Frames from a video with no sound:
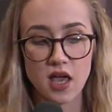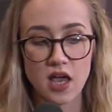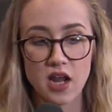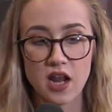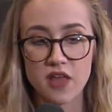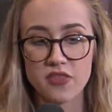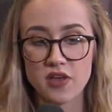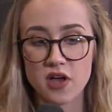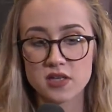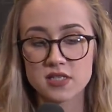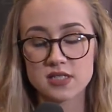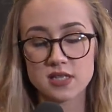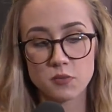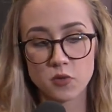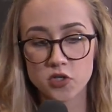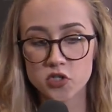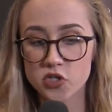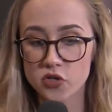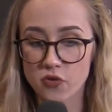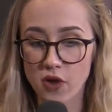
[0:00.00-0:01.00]
And I thought
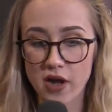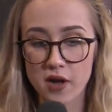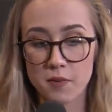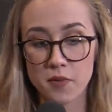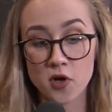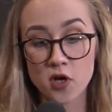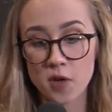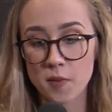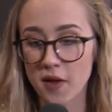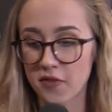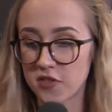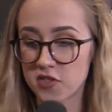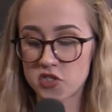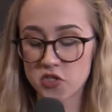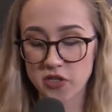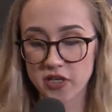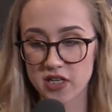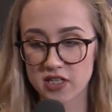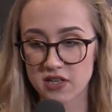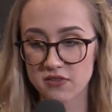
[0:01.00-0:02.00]
someone should write a book about the
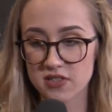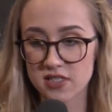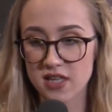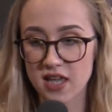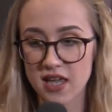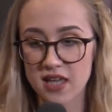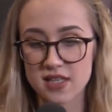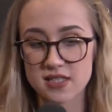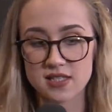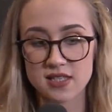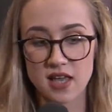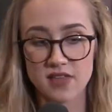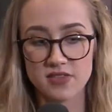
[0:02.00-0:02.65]
Julia Davis case.